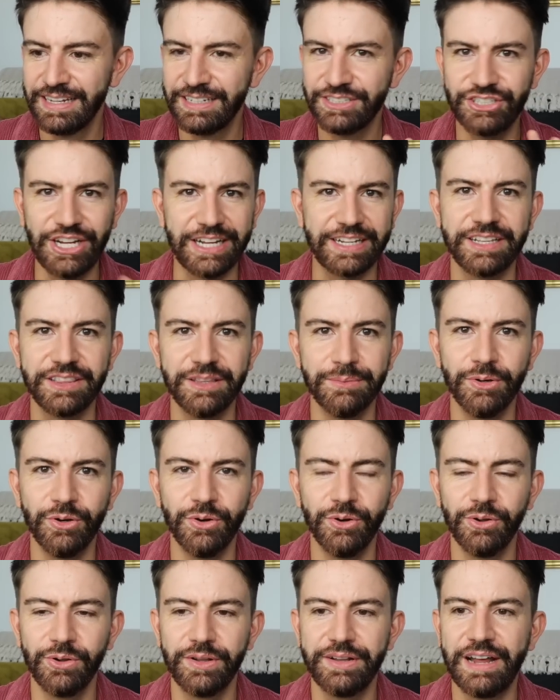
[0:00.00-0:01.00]
checking them
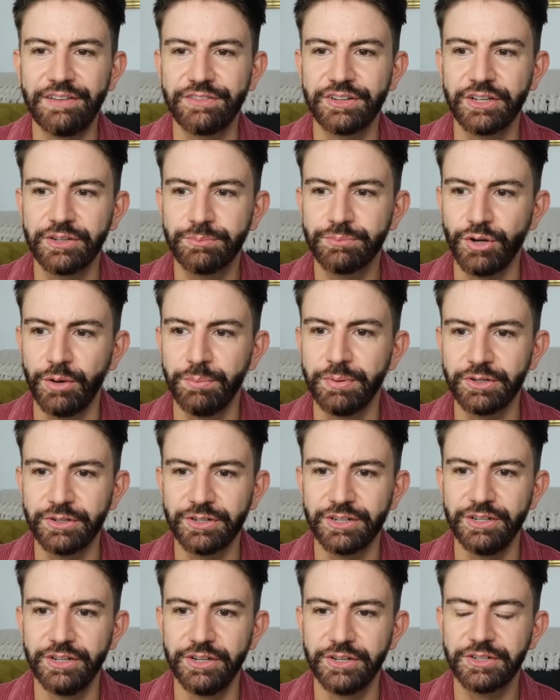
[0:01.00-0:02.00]
all and having a proper
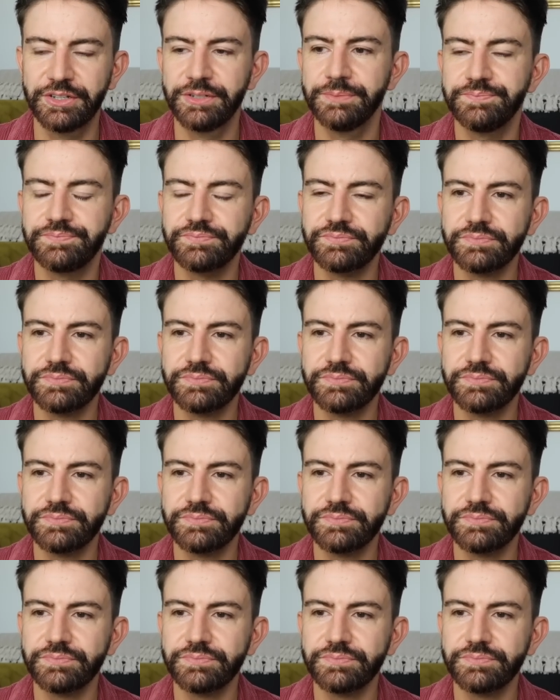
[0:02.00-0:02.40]
good look.